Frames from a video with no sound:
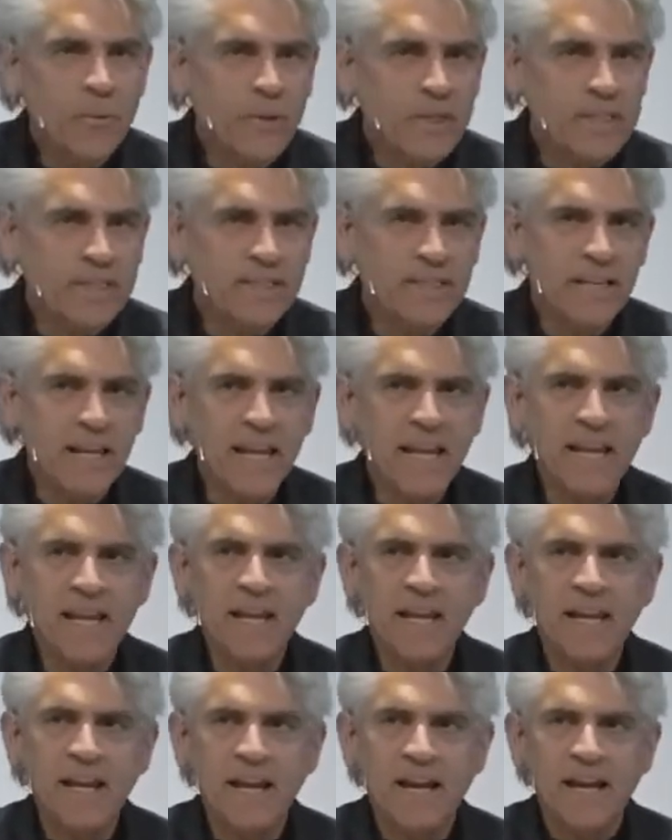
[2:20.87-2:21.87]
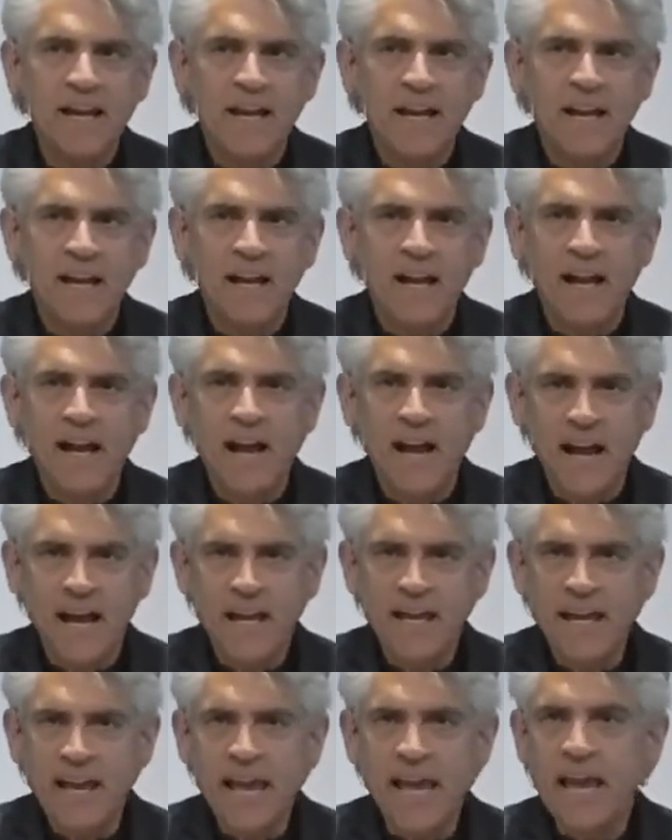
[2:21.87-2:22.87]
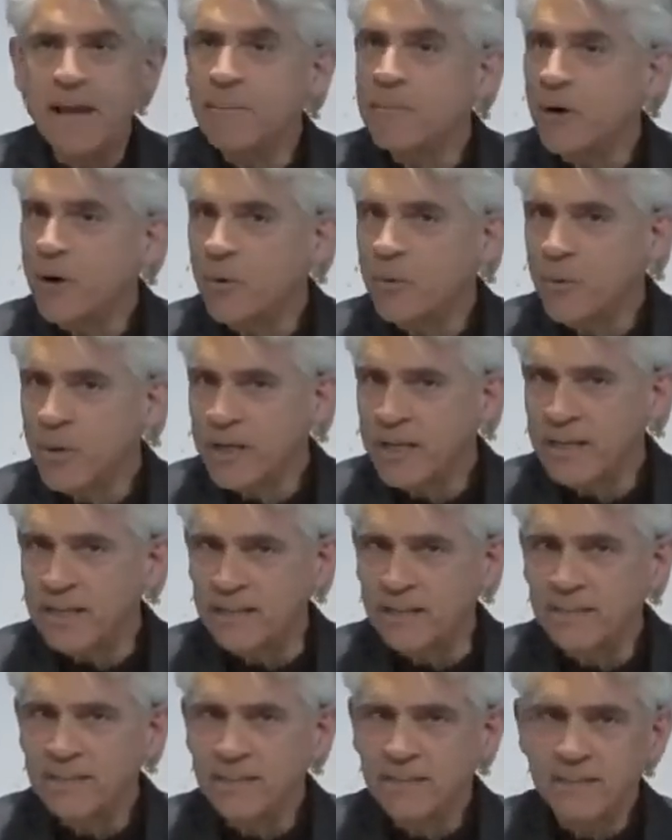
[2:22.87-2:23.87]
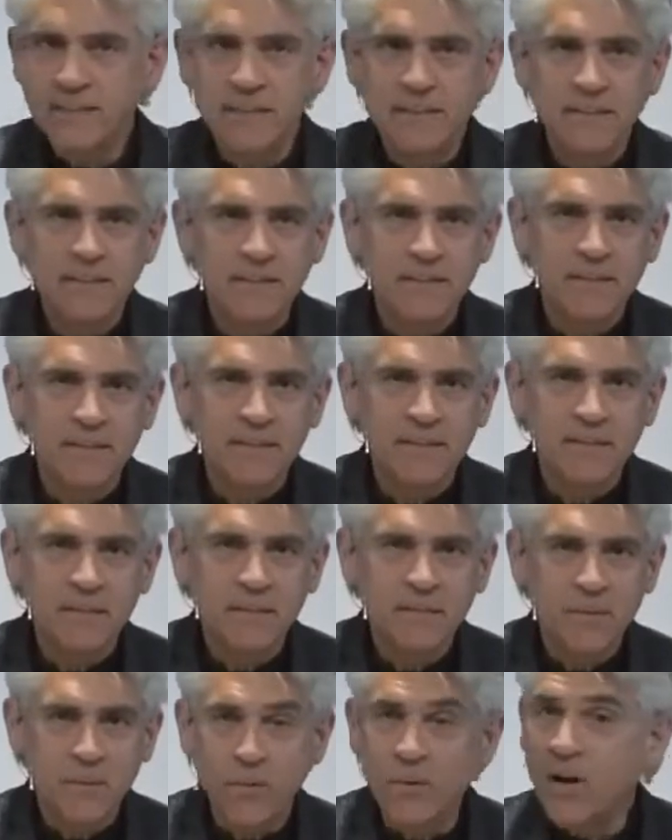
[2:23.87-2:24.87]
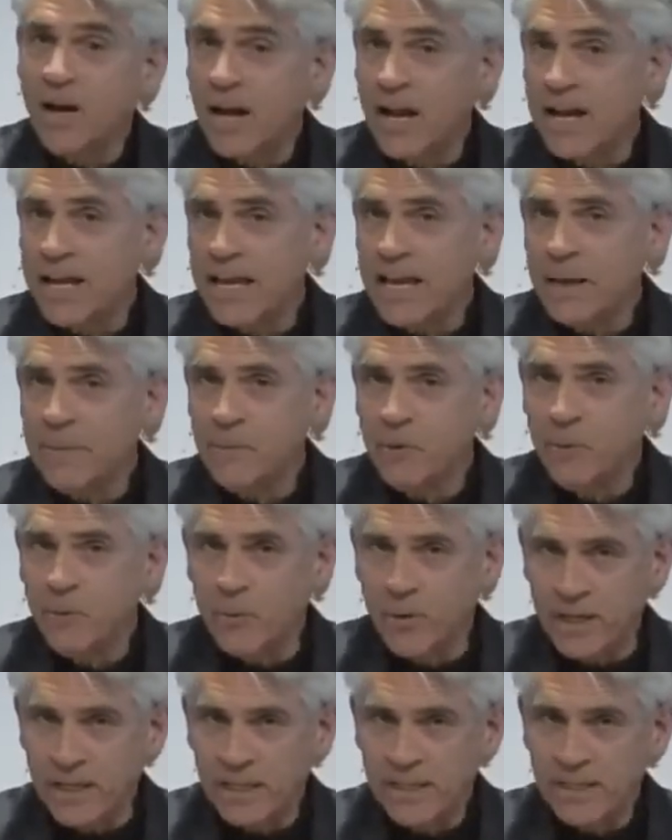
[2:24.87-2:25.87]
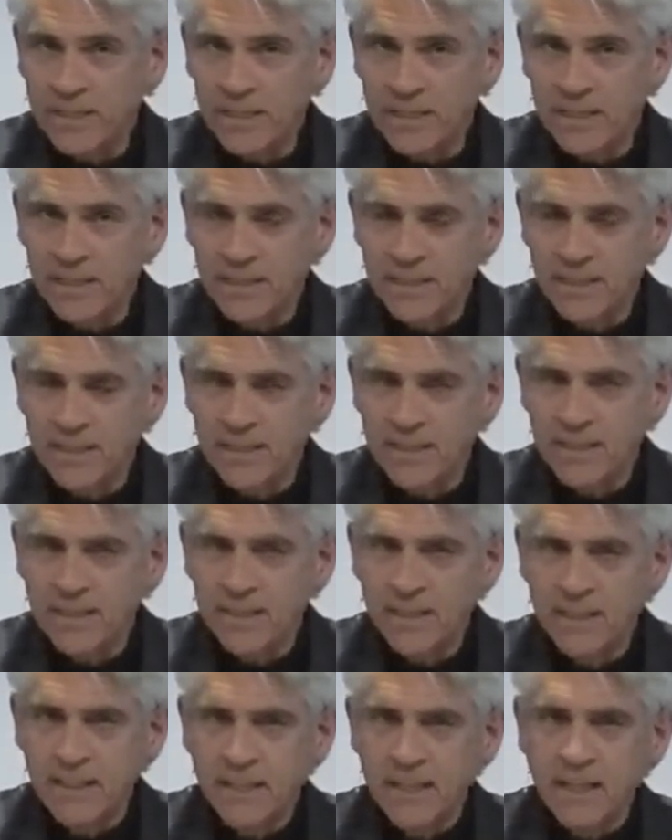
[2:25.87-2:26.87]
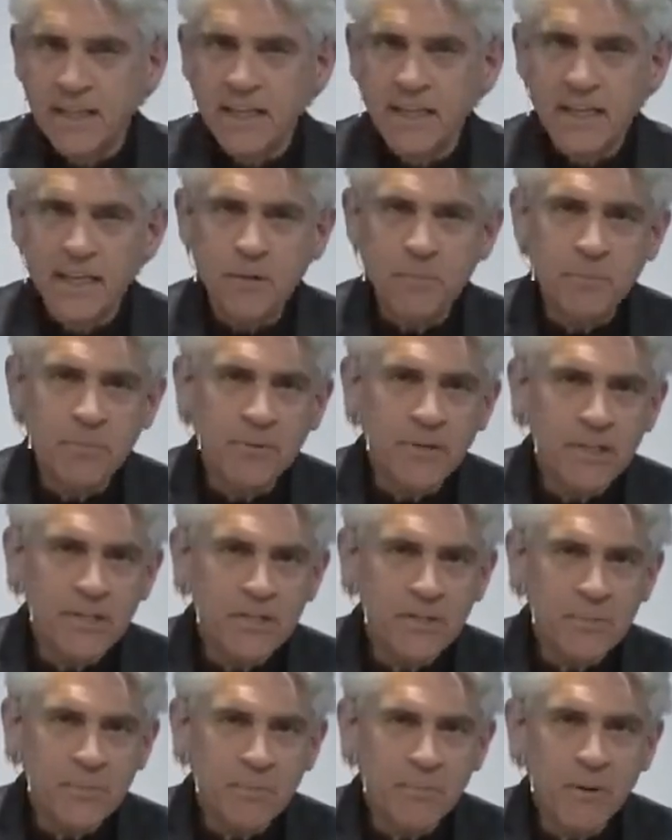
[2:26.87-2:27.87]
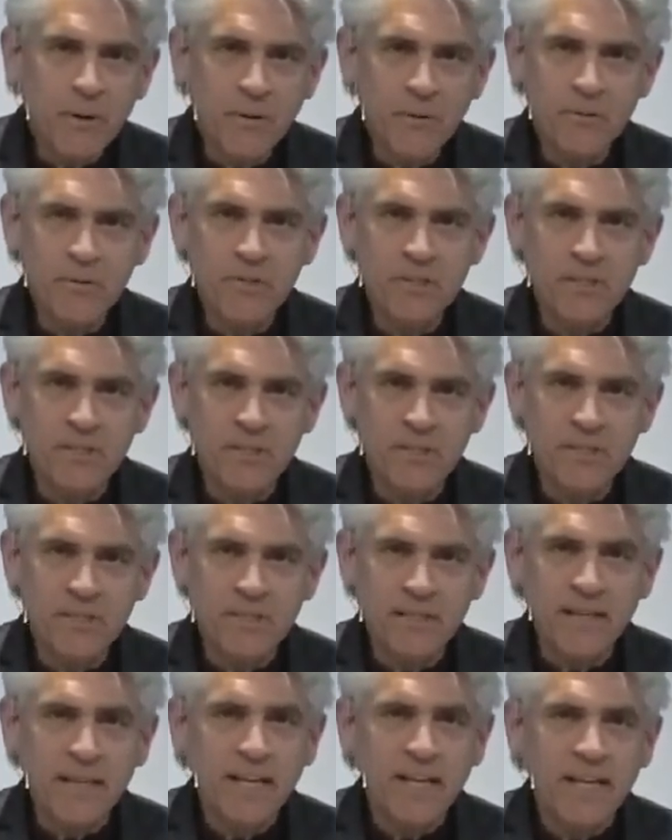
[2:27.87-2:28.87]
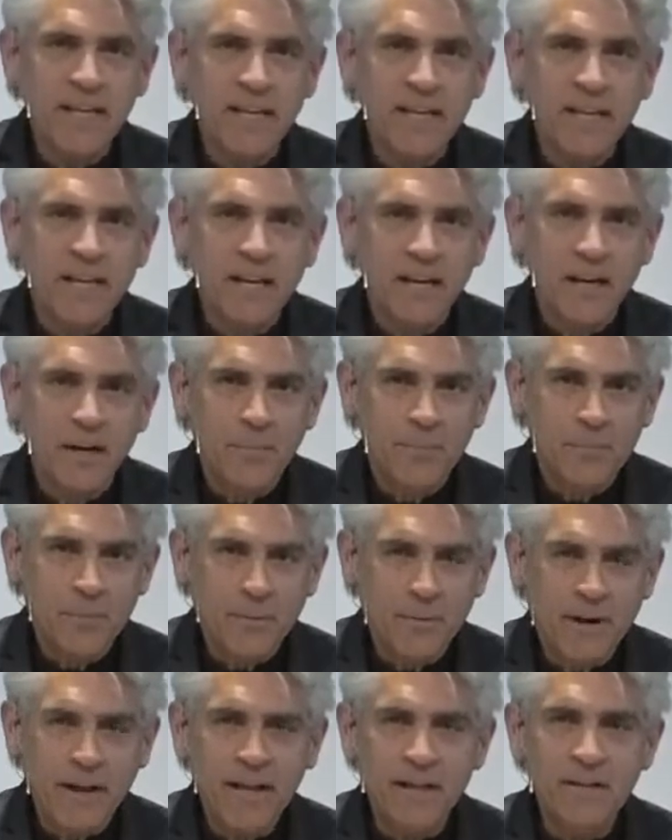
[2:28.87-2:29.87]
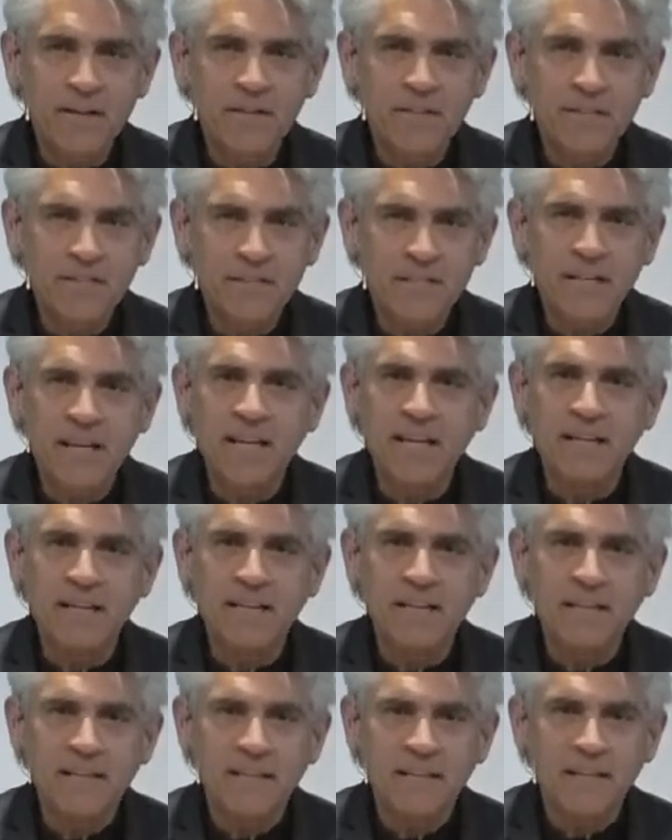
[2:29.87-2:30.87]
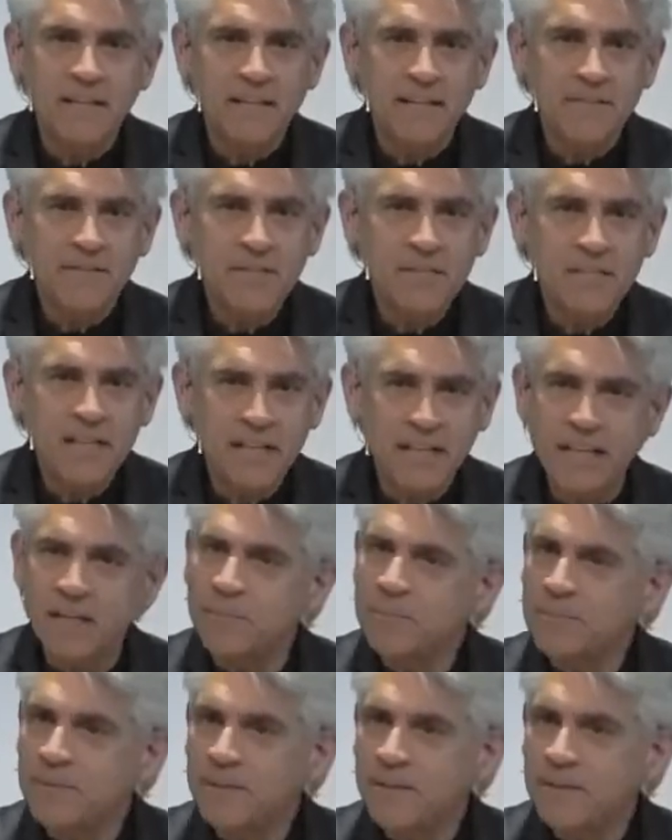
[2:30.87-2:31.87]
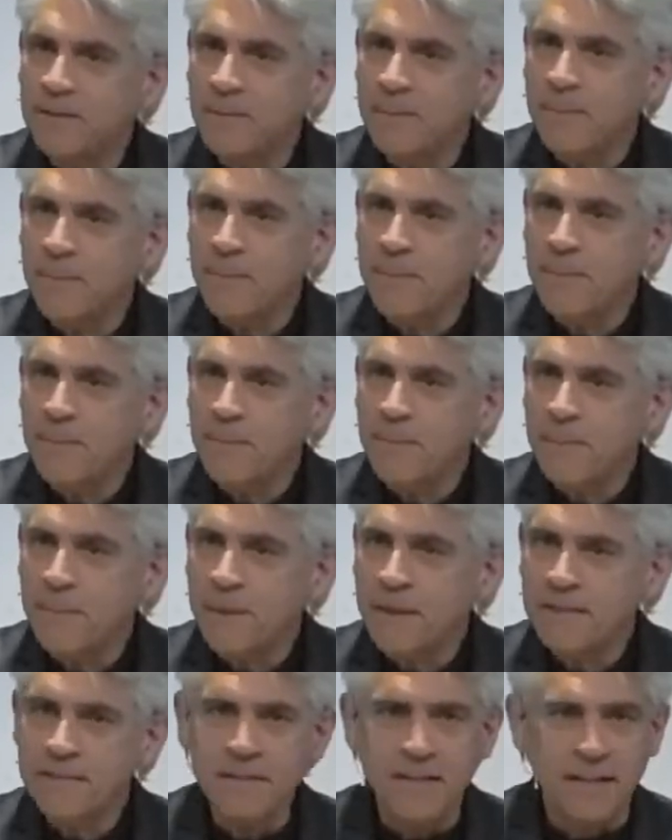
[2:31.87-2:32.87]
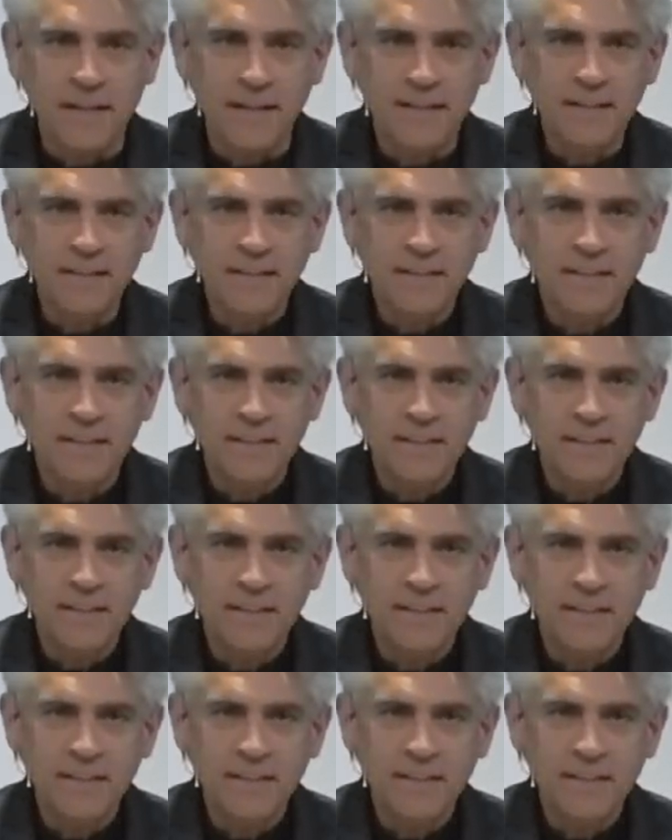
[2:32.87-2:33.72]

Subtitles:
When we say, "I am awakened," or "I am awake," it presupposes a prior state of sleep, doesn't it?